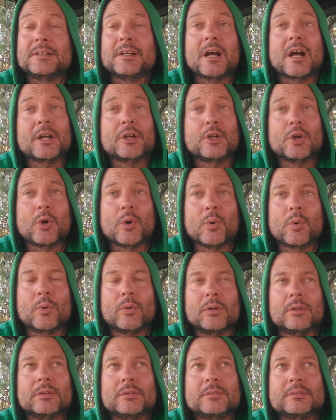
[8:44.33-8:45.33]
a
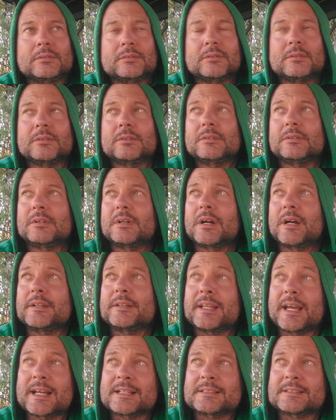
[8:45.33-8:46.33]
goal, a
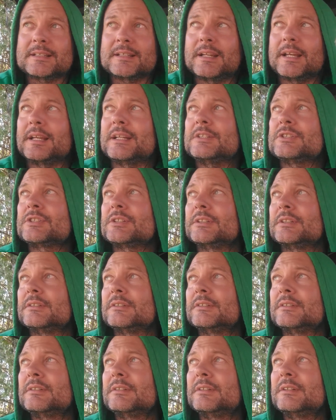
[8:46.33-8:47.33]
destination,